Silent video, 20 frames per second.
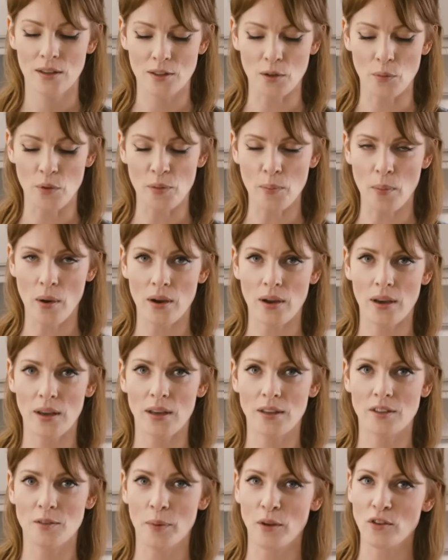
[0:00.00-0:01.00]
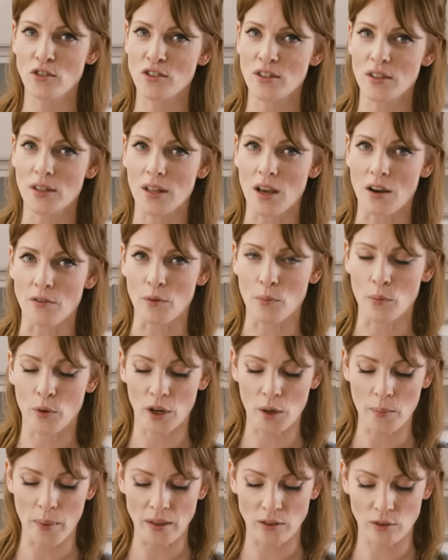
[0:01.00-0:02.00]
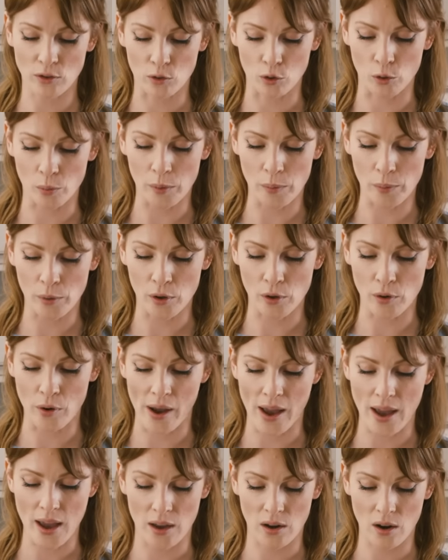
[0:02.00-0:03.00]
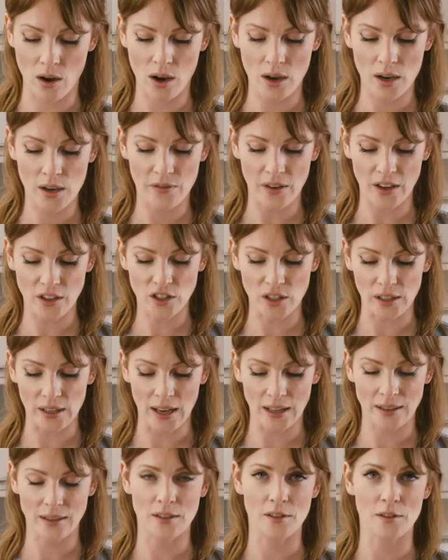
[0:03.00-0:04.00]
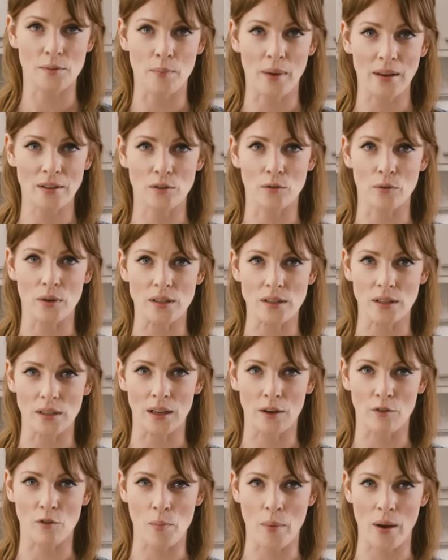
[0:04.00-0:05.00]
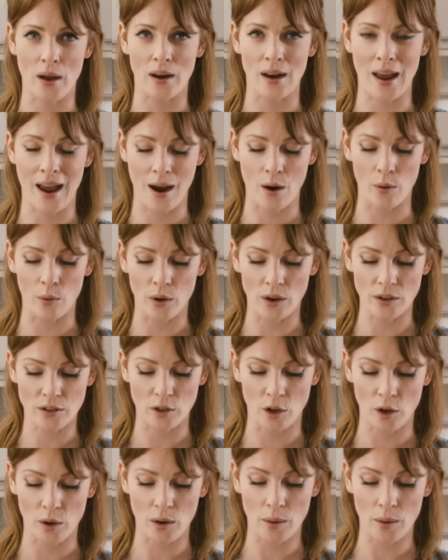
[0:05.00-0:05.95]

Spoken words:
So with my sponges in the oven, we're going to make the strawberry puree, and I've actually had this macerating now for about an hour. So I